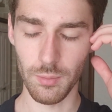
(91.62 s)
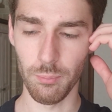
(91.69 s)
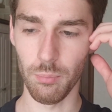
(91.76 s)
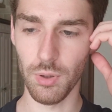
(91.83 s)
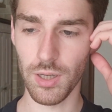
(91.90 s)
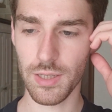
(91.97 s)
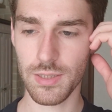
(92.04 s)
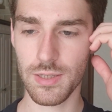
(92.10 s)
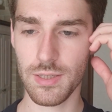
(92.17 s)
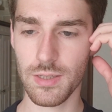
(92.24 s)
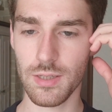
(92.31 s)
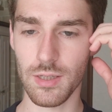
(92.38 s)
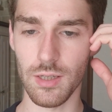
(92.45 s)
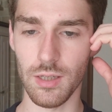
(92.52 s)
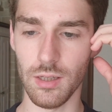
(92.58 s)

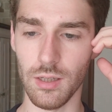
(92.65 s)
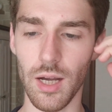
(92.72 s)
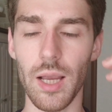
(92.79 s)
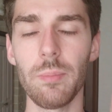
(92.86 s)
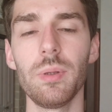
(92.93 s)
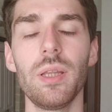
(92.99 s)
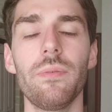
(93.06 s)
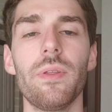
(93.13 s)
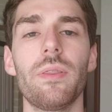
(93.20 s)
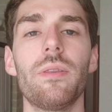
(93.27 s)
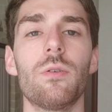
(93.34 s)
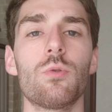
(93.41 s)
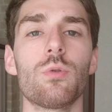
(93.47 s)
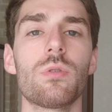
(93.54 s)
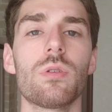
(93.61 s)
But I believe that the
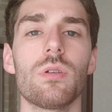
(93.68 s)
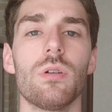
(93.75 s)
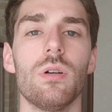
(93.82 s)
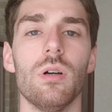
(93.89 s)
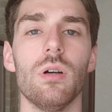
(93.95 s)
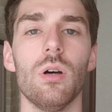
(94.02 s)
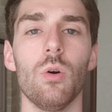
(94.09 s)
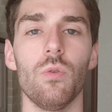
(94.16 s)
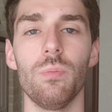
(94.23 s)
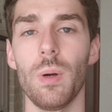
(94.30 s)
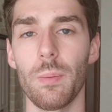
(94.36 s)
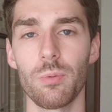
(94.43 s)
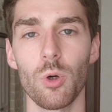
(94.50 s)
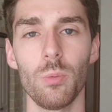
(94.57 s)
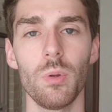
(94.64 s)
root of my
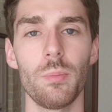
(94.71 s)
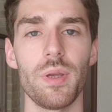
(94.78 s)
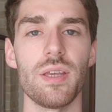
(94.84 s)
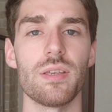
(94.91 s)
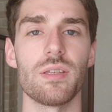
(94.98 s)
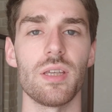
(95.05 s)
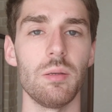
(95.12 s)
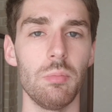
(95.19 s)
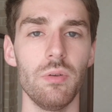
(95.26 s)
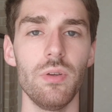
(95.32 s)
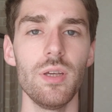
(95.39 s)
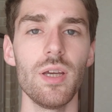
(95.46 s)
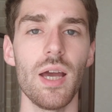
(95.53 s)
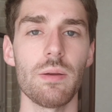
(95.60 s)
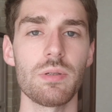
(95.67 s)
problem is
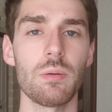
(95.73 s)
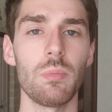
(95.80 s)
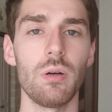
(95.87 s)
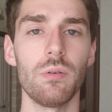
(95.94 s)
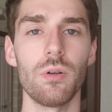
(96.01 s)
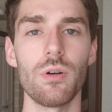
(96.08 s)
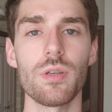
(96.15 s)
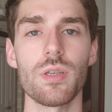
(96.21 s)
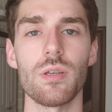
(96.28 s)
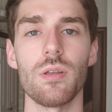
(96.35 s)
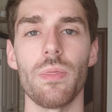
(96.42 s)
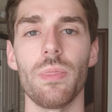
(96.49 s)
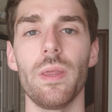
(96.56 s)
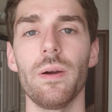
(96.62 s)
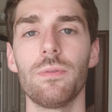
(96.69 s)
EBV, Epstein-Barr virus,
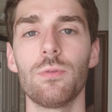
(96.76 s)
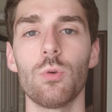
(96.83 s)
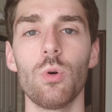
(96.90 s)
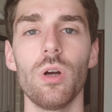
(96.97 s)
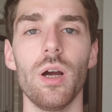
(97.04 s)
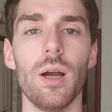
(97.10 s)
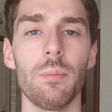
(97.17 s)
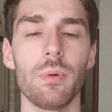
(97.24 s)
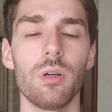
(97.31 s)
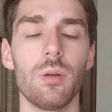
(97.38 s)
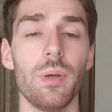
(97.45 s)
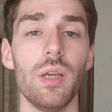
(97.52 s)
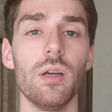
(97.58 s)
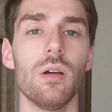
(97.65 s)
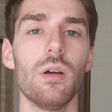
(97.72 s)
and therefore I'm going to
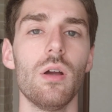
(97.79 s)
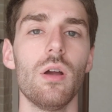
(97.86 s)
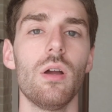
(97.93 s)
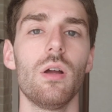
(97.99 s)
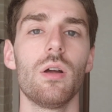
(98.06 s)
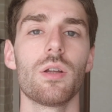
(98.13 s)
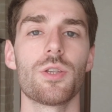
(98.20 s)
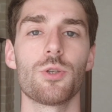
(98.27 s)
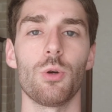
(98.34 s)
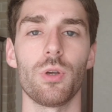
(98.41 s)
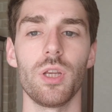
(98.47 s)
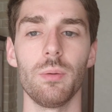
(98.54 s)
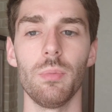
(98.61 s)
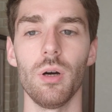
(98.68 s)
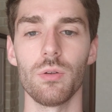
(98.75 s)
be
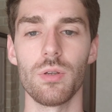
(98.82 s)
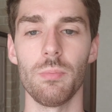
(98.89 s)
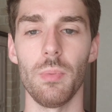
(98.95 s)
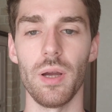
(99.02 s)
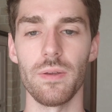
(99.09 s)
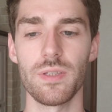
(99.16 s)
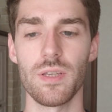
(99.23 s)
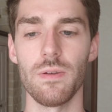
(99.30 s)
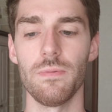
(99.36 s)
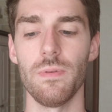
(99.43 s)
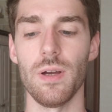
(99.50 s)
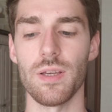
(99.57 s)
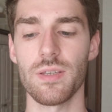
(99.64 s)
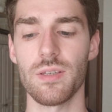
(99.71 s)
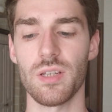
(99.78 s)
talking about my
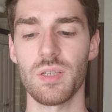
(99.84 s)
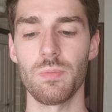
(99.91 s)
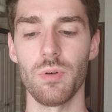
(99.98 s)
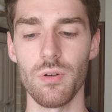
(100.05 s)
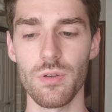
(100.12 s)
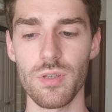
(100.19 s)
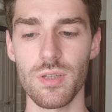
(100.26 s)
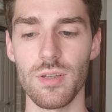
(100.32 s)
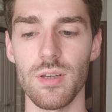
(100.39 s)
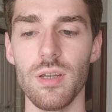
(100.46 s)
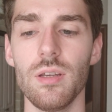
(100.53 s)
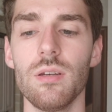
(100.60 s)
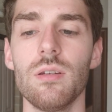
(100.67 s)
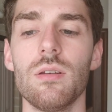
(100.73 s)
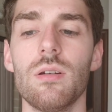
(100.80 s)
CFS experience
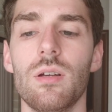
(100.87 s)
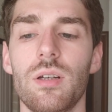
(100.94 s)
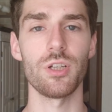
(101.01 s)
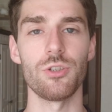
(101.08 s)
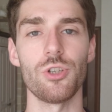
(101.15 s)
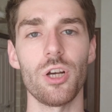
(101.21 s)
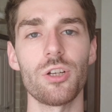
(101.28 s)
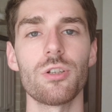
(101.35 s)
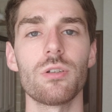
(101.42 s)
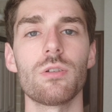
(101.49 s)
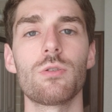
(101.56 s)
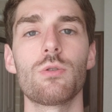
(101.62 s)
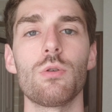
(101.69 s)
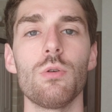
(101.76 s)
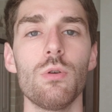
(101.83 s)
in conjunction
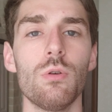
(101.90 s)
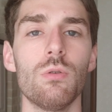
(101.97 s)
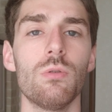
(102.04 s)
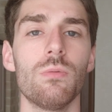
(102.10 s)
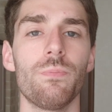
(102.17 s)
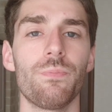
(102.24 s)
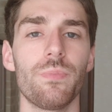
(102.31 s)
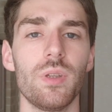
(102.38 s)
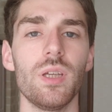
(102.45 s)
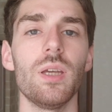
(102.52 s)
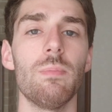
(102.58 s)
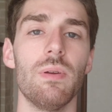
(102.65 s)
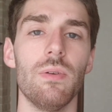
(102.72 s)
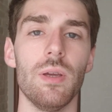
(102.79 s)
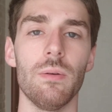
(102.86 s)
to
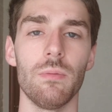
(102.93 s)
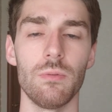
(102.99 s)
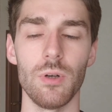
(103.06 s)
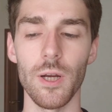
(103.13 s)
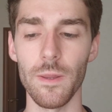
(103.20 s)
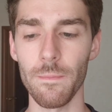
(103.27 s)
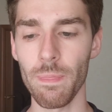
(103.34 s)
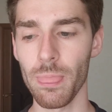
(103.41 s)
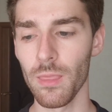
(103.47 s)
EBV, right?